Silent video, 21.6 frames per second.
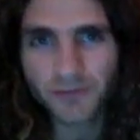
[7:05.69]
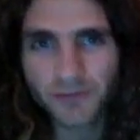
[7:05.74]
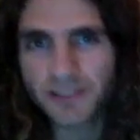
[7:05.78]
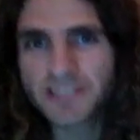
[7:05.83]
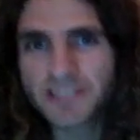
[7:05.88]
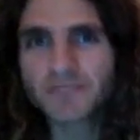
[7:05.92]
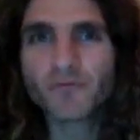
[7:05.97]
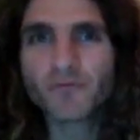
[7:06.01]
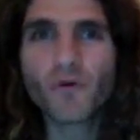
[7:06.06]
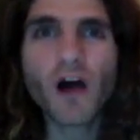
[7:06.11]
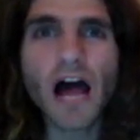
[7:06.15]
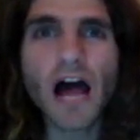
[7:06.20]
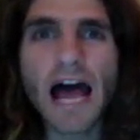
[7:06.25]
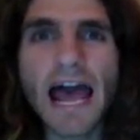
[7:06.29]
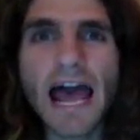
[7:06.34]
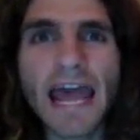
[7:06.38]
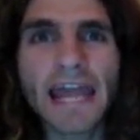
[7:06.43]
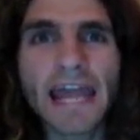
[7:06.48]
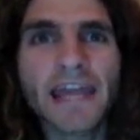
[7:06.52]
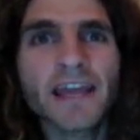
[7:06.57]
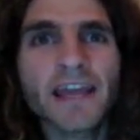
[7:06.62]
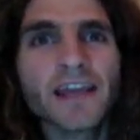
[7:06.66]
and the reason
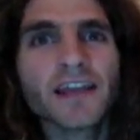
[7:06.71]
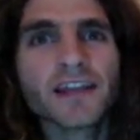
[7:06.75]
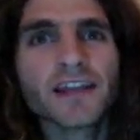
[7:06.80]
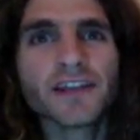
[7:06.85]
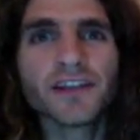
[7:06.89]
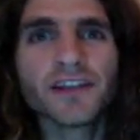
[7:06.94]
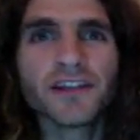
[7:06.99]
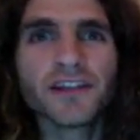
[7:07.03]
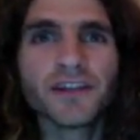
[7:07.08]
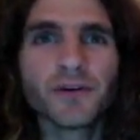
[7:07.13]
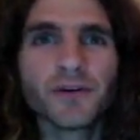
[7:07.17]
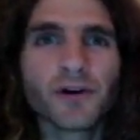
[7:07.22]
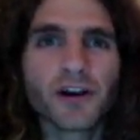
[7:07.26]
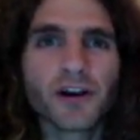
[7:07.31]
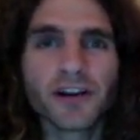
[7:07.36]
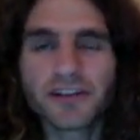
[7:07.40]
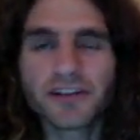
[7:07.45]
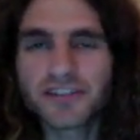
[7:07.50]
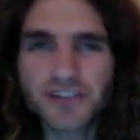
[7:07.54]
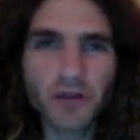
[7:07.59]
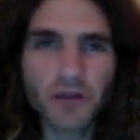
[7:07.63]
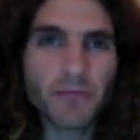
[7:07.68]
why
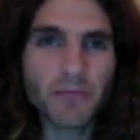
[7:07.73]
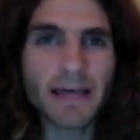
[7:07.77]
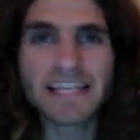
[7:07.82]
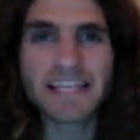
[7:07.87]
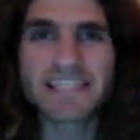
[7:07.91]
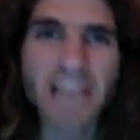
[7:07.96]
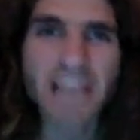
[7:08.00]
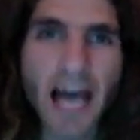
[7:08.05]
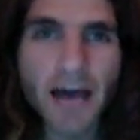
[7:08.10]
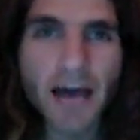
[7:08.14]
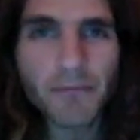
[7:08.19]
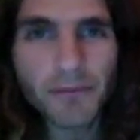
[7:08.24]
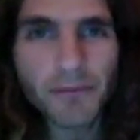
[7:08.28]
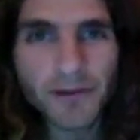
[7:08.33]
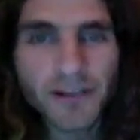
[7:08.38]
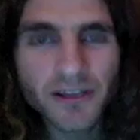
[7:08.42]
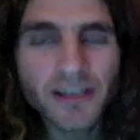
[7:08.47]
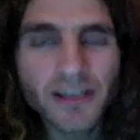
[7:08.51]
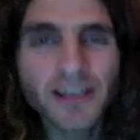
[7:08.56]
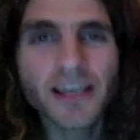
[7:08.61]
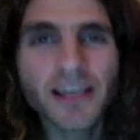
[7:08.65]
you're so messed up,